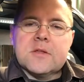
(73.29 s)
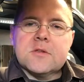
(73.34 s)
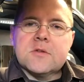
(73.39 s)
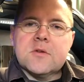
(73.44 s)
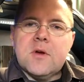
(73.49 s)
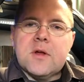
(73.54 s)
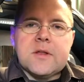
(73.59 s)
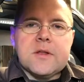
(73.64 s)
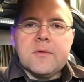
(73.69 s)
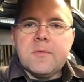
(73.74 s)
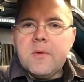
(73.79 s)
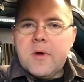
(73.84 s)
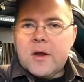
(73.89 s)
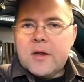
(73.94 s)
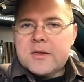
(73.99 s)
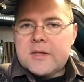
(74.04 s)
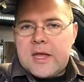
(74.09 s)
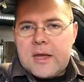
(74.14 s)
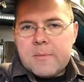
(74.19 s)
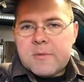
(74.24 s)
so I didn't want to
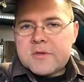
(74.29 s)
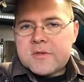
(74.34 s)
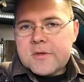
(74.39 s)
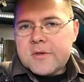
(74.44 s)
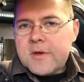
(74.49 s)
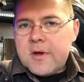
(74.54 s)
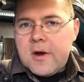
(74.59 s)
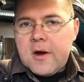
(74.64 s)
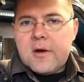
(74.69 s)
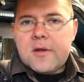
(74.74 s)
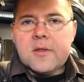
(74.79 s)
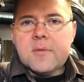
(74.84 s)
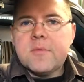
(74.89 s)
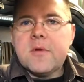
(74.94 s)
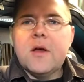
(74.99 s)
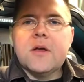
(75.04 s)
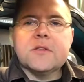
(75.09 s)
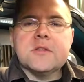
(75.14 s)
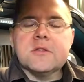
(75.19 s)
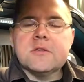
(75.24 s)
damage the car in the
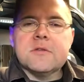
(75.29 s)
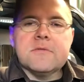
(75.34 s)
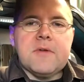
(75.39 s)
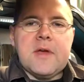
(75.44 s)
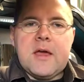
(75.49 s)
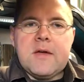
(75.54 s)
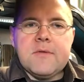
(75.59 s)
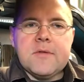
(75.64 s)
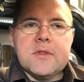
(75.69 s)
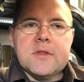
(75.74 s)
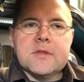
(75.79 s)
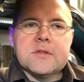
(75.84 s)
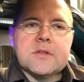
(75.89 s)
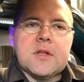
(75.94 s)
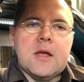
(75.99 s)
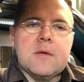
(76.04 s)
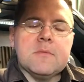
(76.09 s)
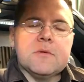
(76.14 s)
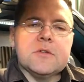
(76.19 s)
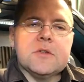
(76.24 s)
process of having this
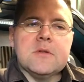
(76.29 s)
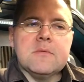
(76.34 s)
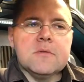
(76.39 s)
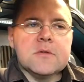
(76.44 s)
time machine,